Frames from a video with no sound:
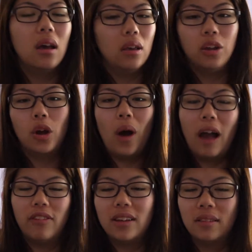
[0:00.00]

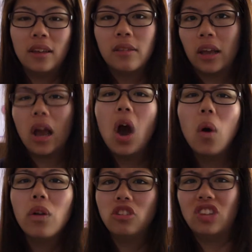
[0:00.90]
have you guys thinking like,
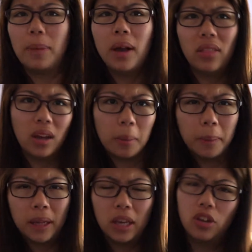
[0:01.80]
oh, you're shaving on the
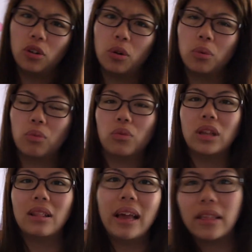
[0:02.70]
company, you don't
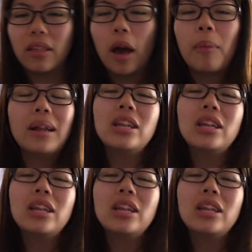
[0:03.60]
really like them.